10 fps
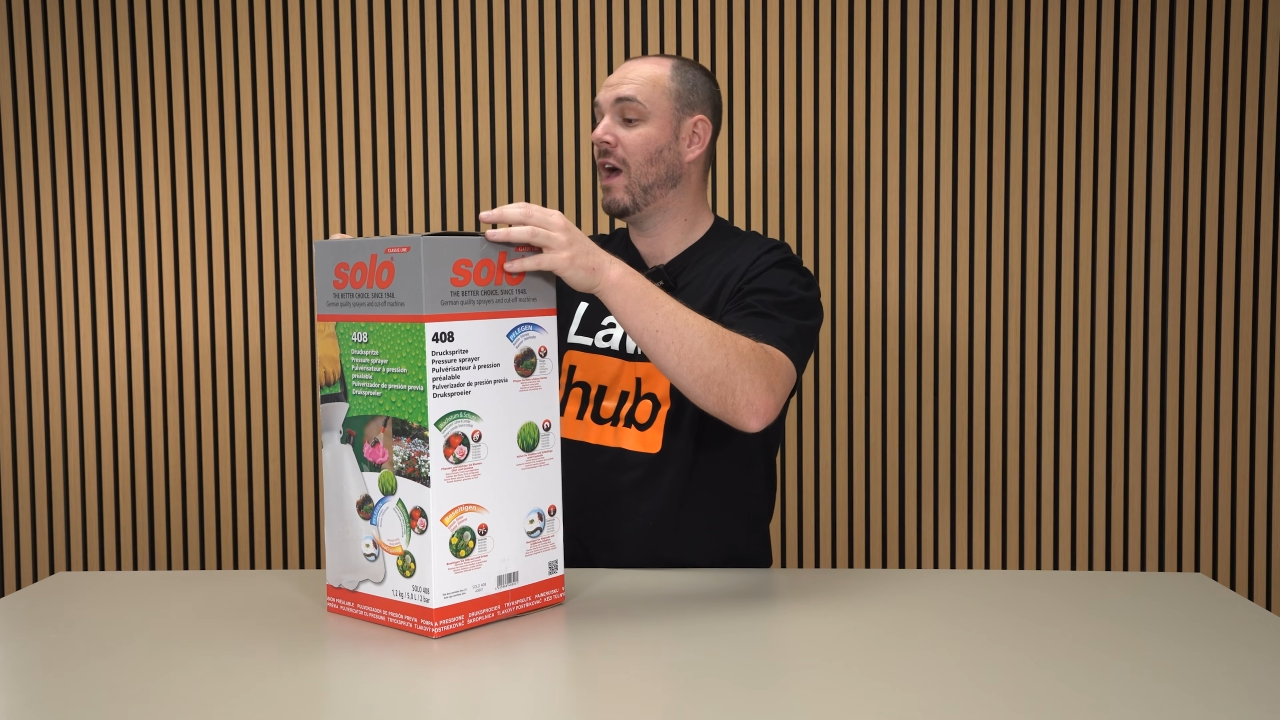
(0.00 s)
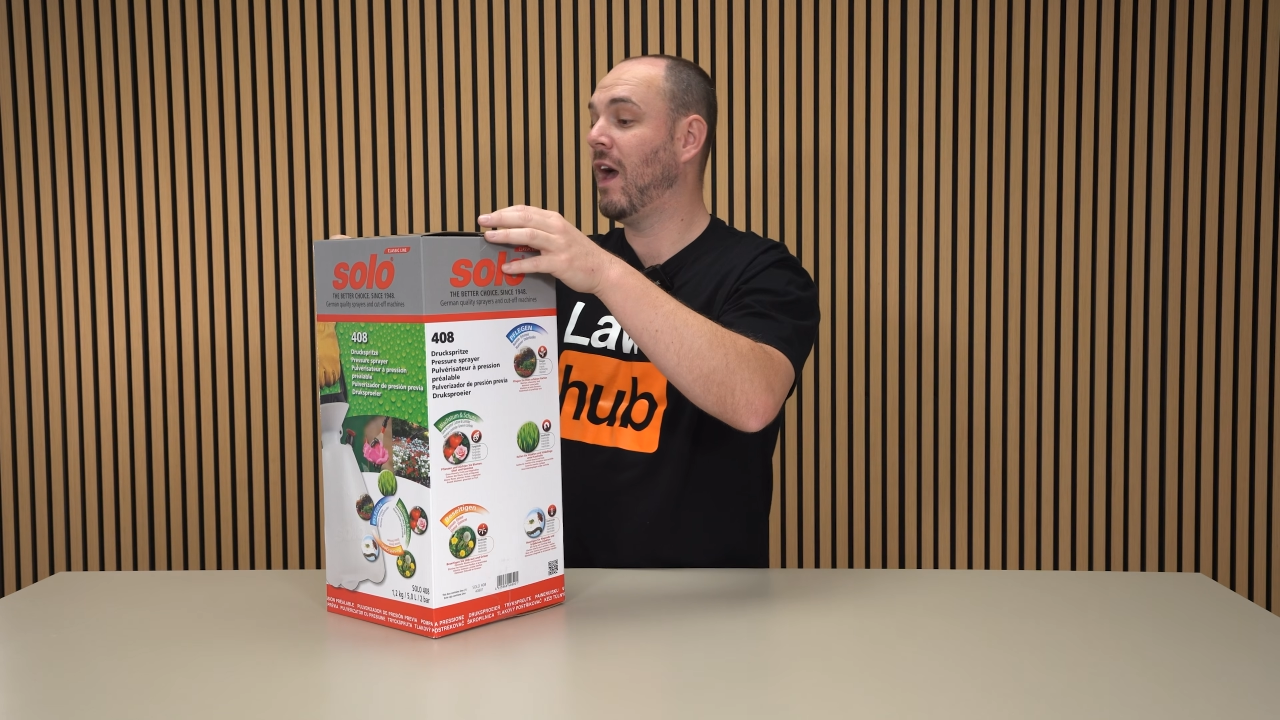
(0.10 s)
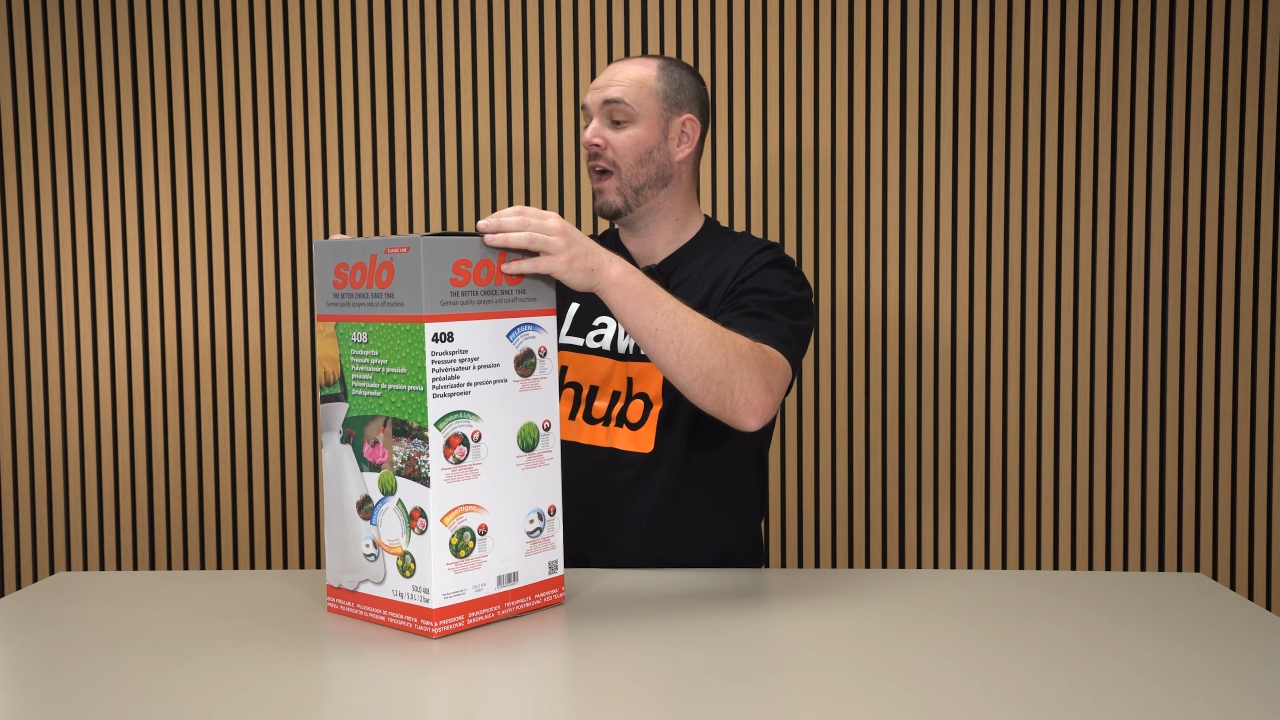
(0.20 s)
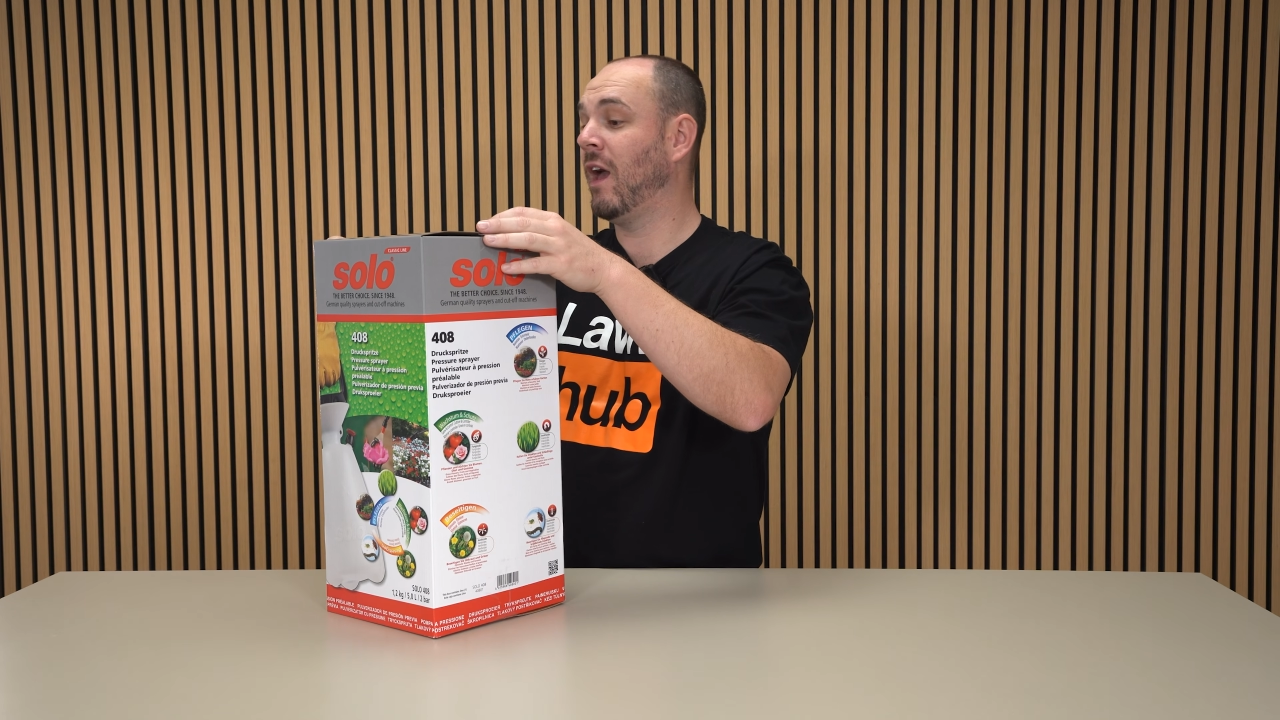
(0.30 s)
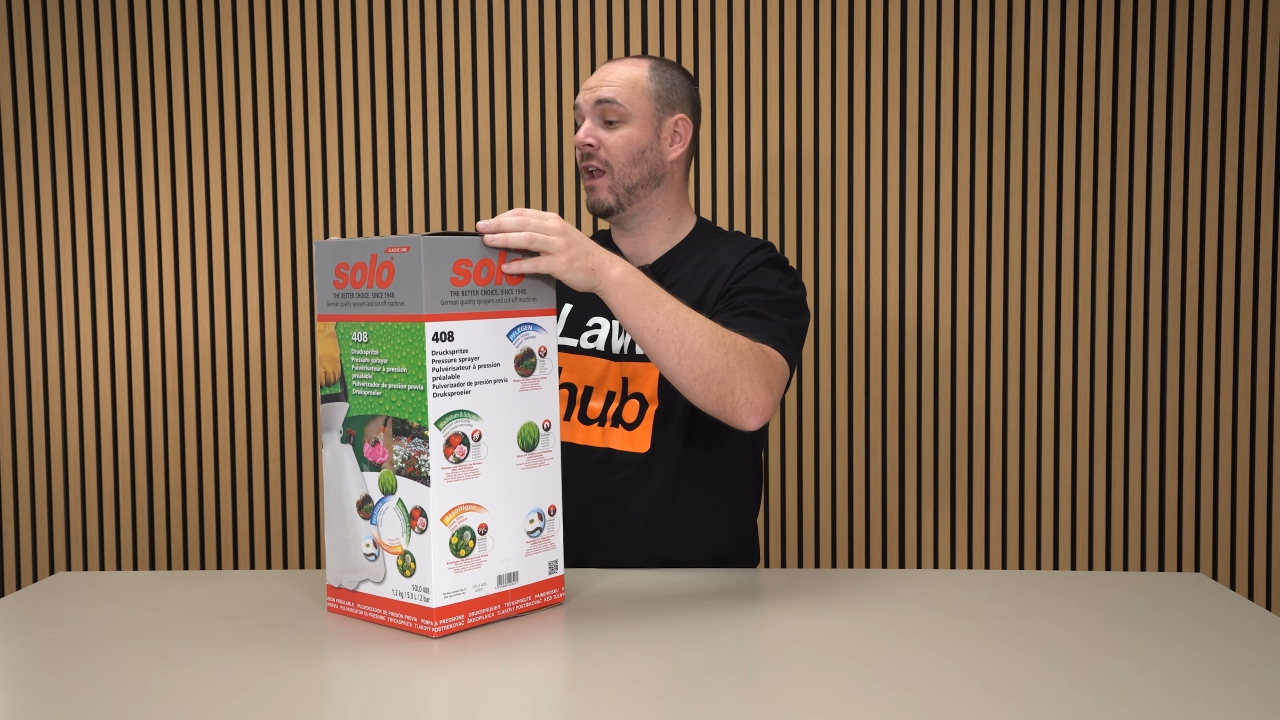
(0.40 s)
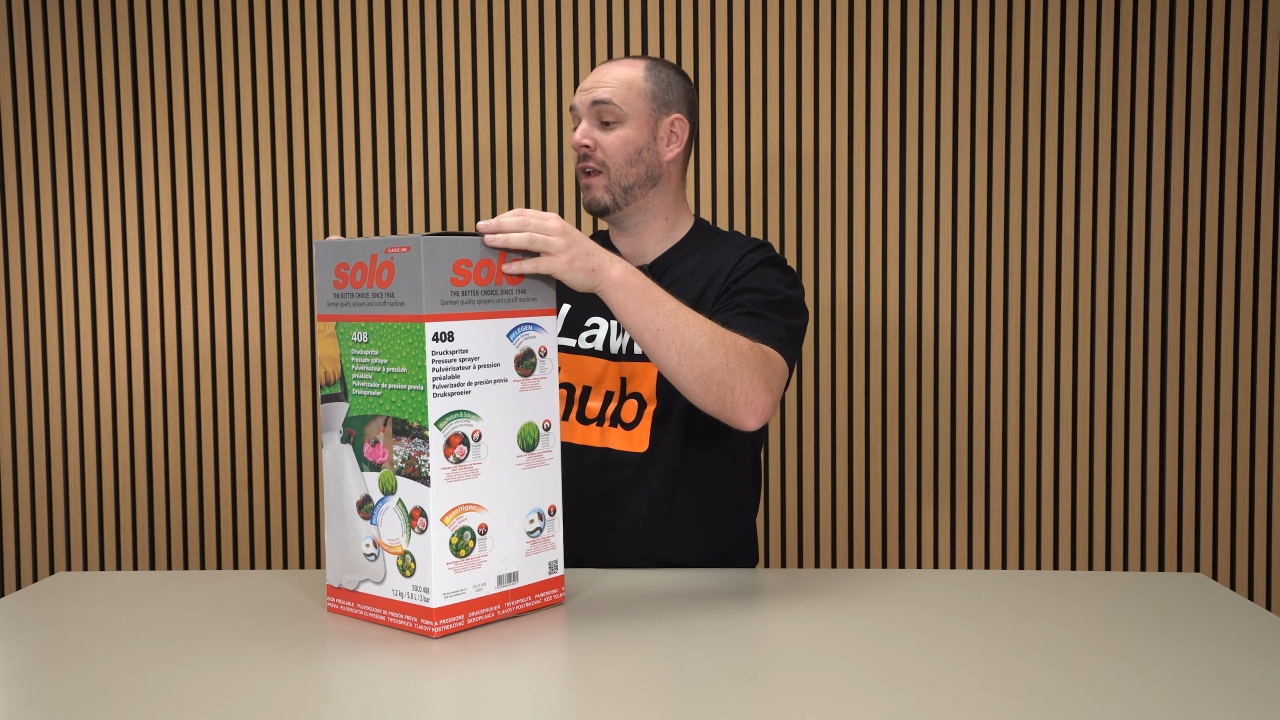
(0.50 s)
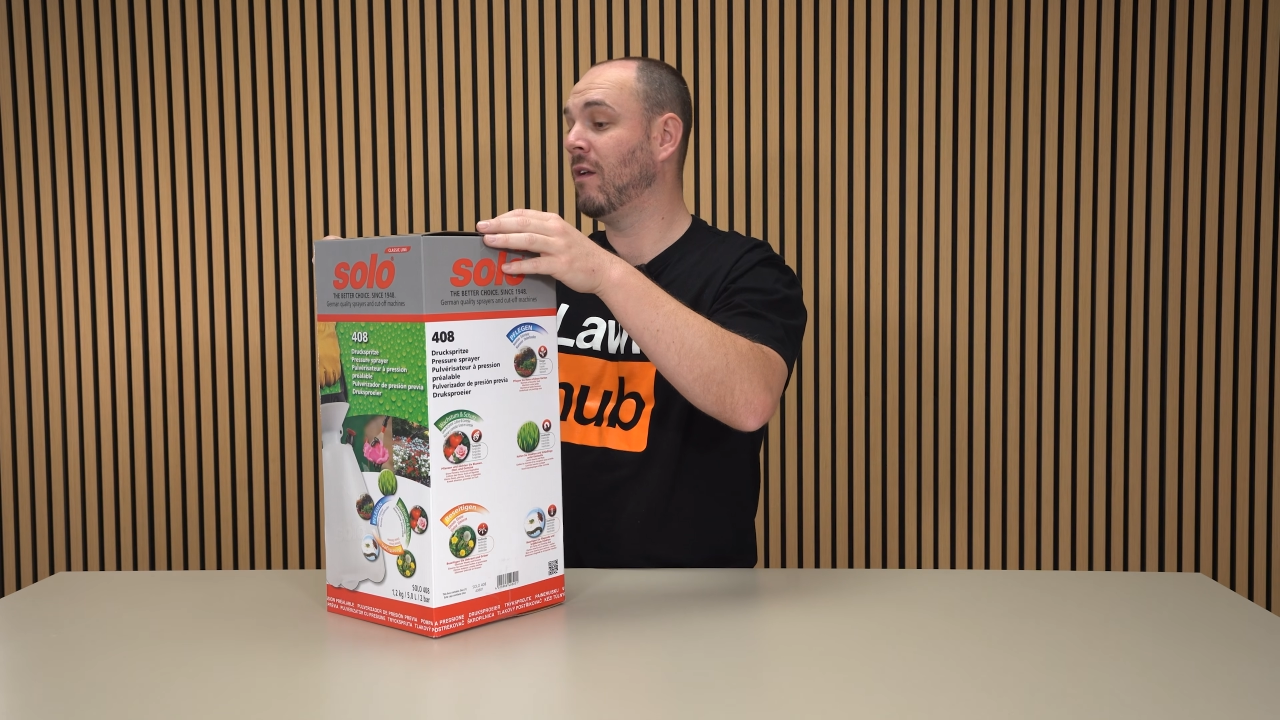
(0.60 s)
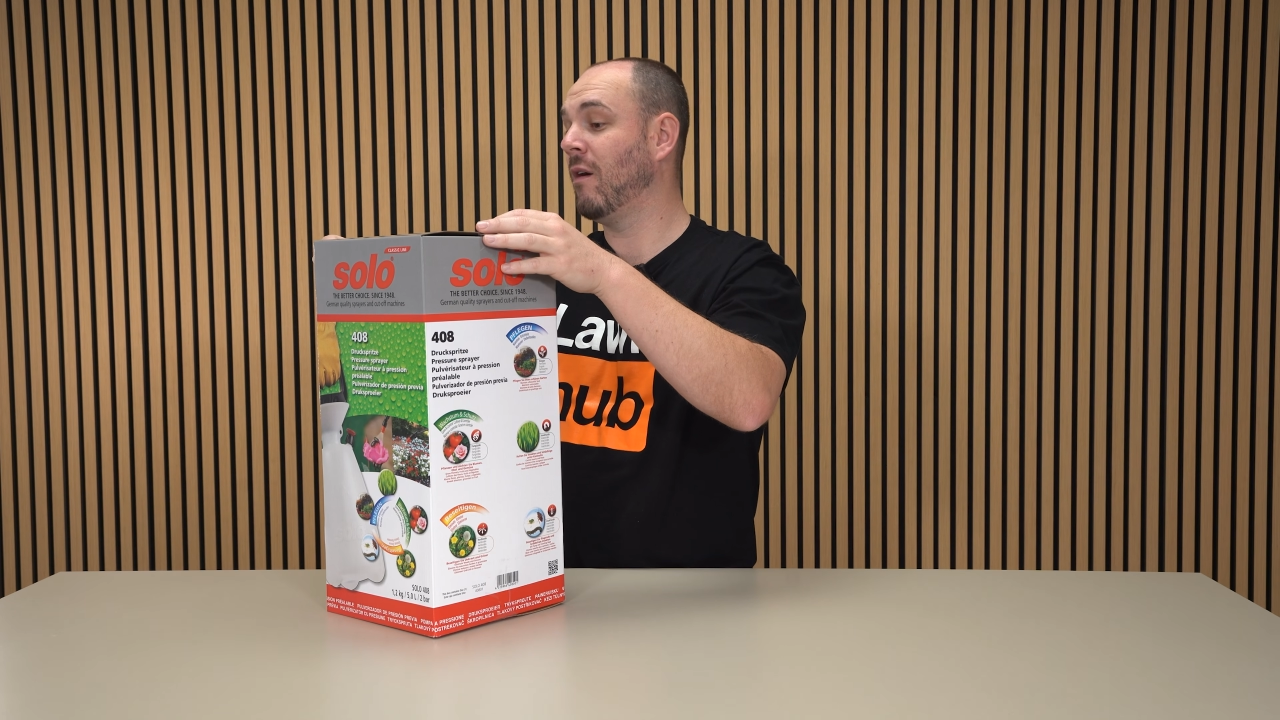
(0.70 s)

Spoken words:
and